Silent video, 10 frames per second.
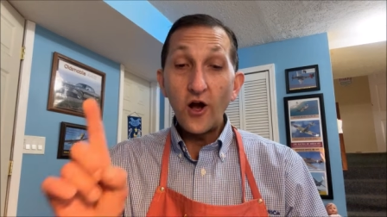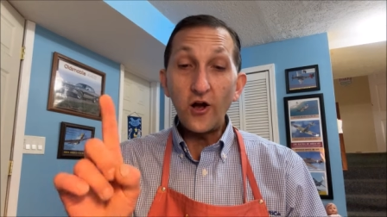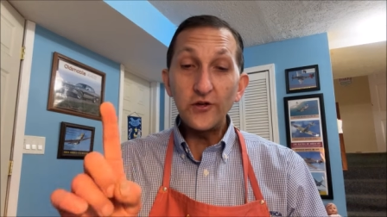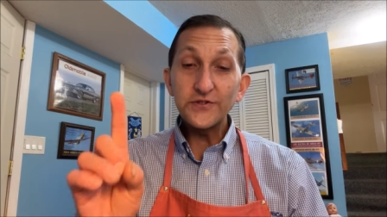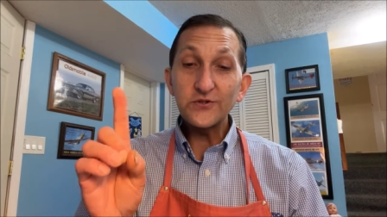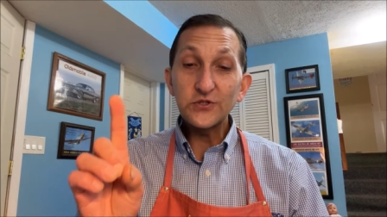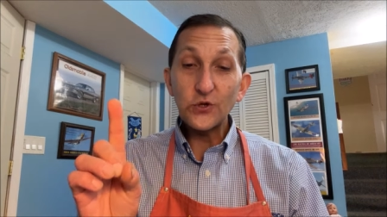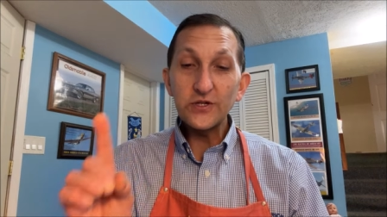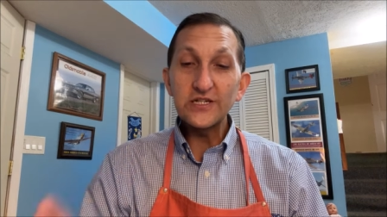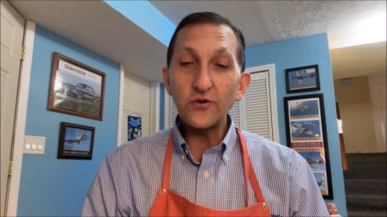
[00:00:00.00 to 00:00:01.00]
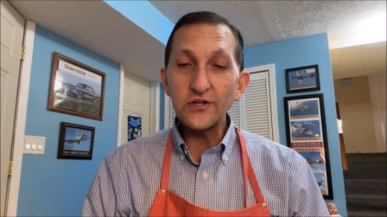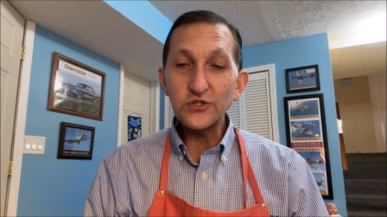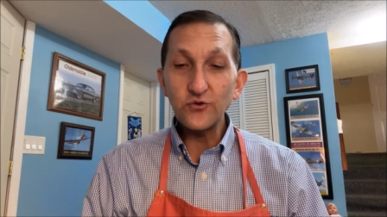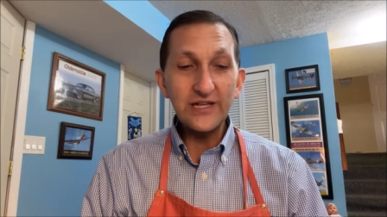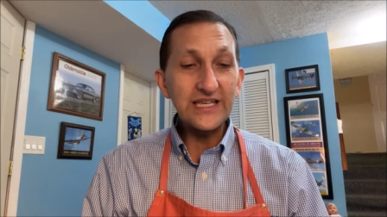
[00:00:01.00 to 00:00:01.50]
also journeyed to
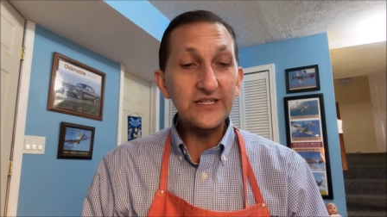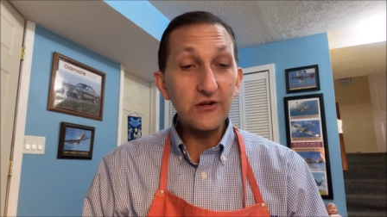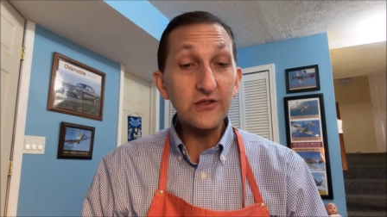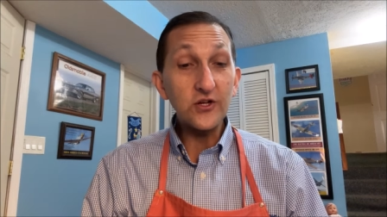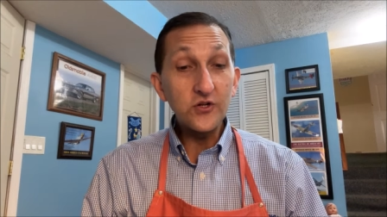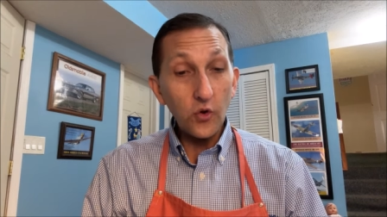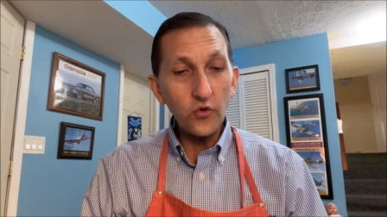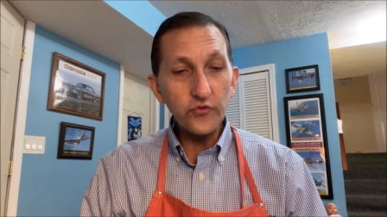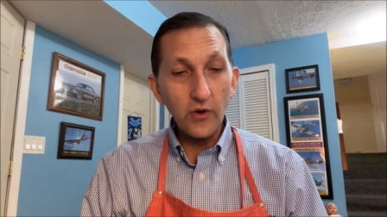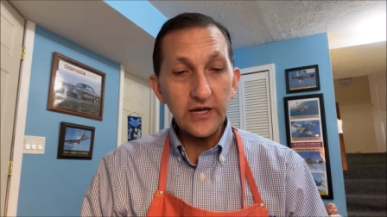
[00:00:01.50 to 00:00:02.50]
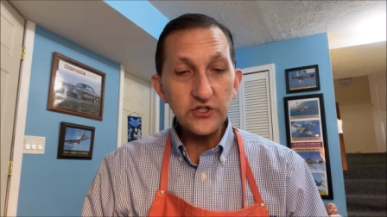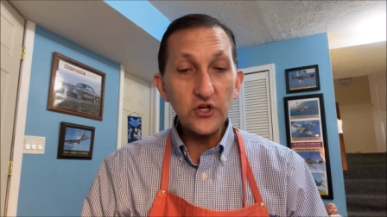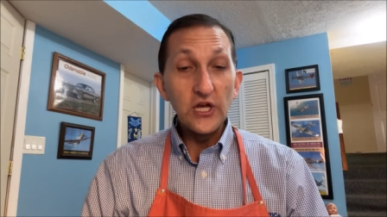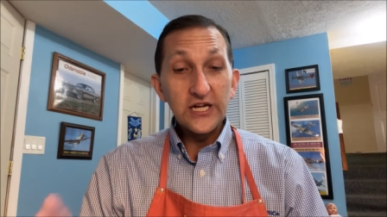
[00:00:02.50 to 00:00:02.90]
Australia during the gold rush,